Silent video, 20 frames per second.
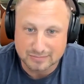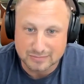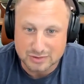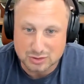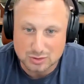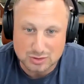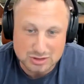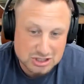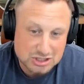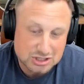
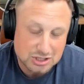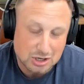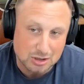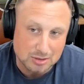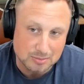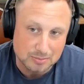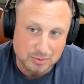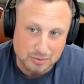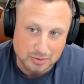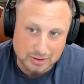So it's a
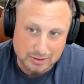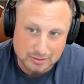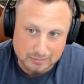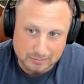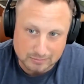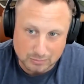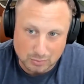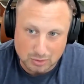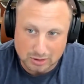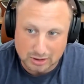starting point,
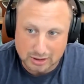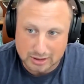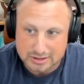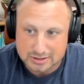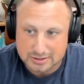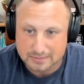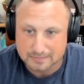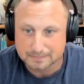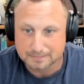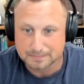more or less.